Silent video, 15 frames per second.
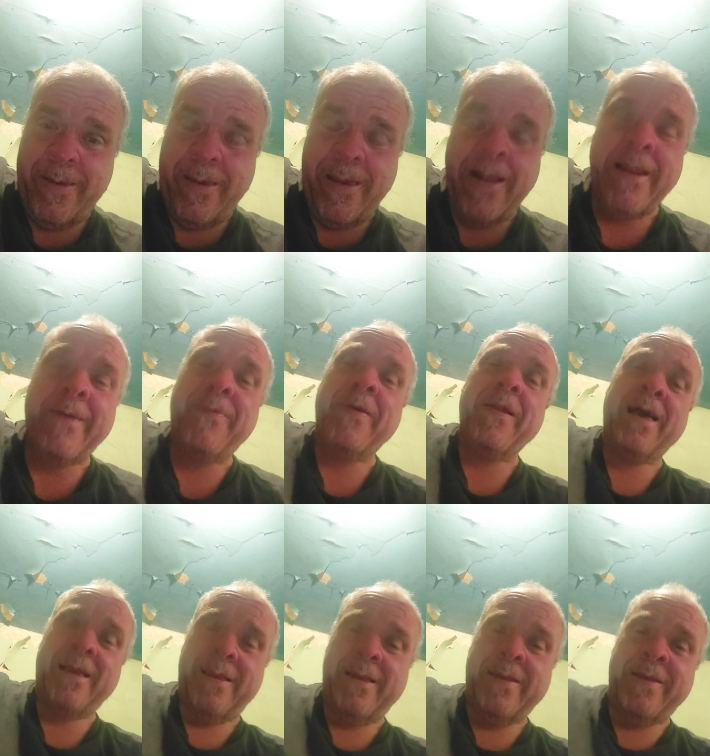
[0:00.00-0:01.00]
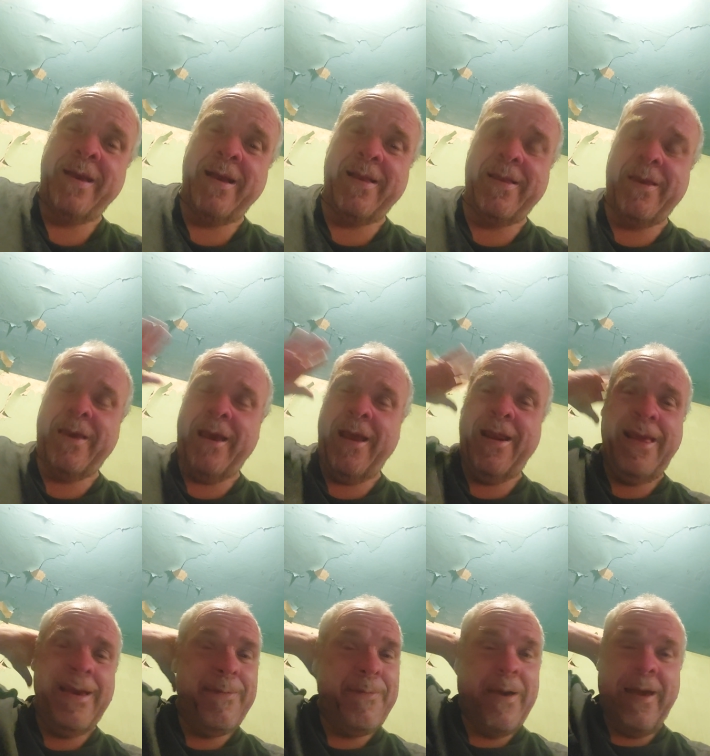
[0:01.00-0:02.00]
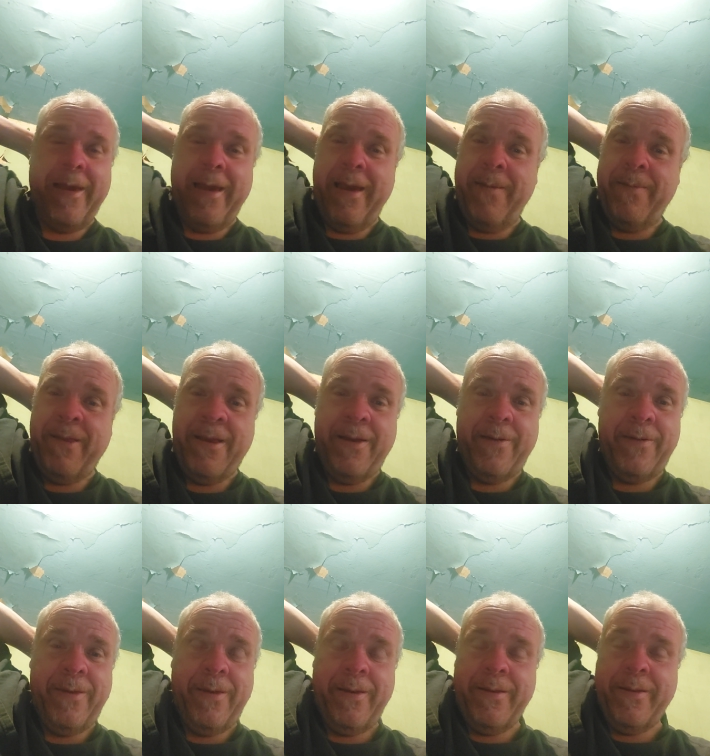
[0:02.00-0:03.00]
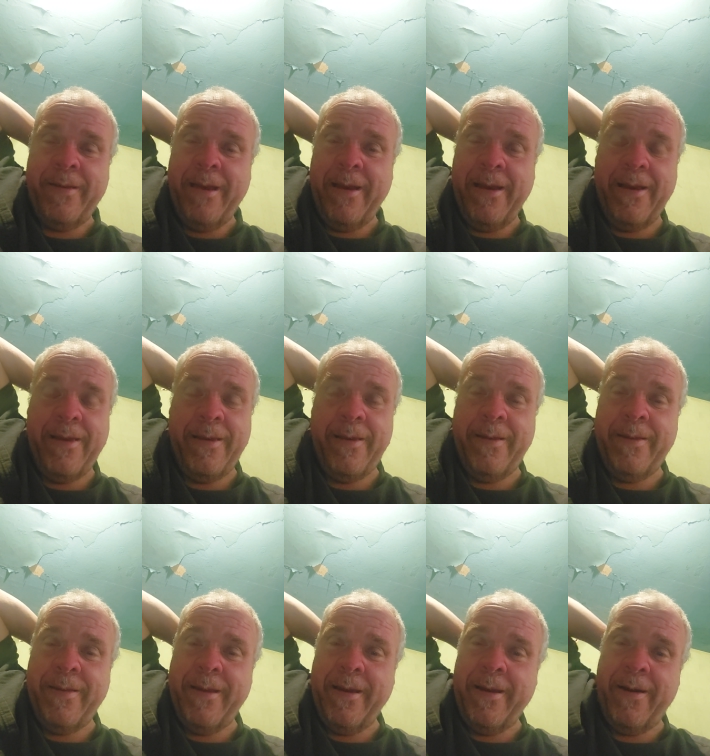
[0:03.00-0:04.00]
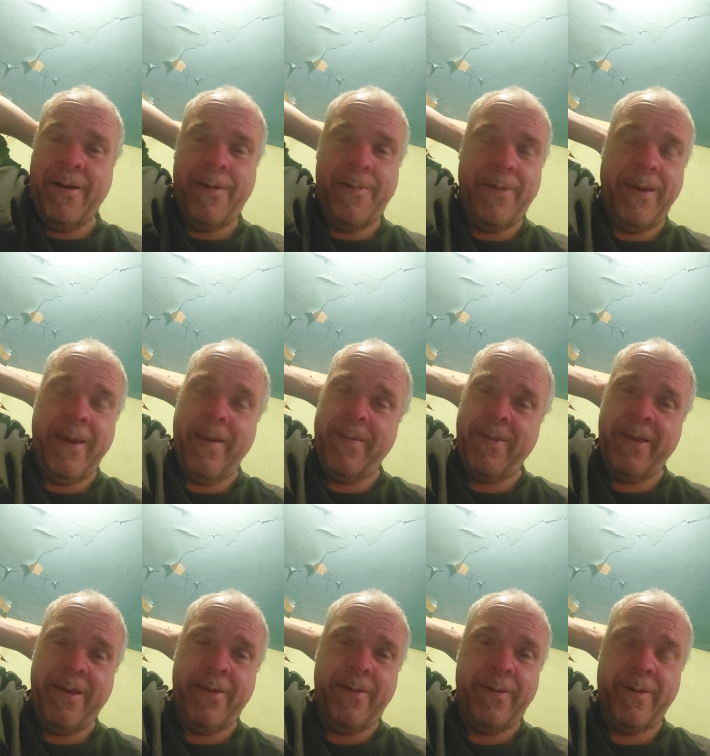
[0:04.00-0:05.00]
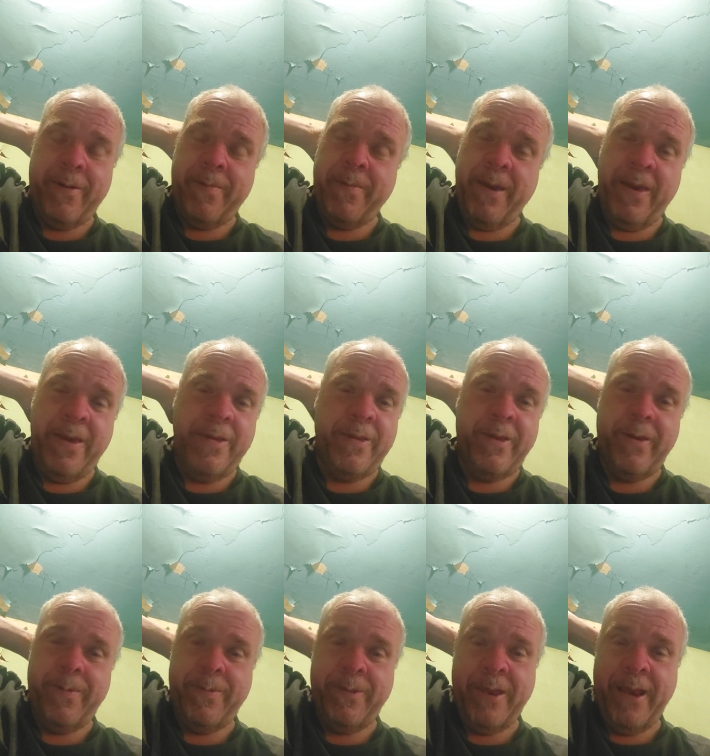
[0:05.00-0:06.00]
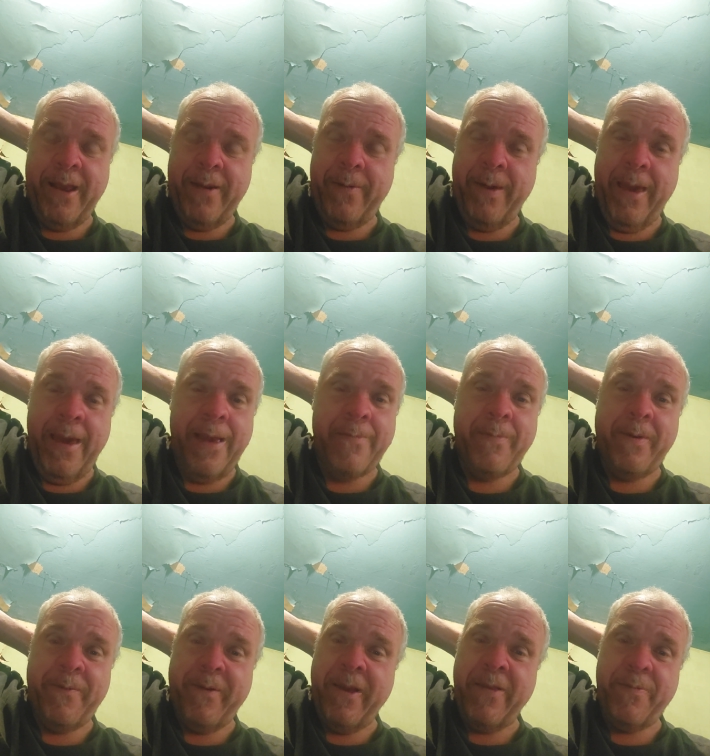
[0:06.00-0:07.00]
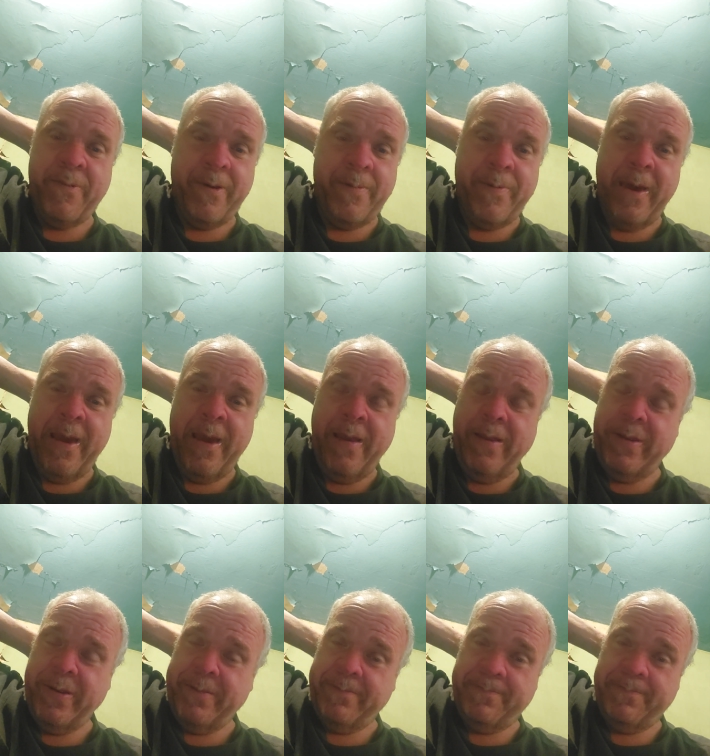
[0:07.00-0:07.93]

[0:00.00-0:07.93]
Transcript: And if you'd like to check the, any of my games out, you can check you can check all my games out on my YouTube channel and my Facebook page.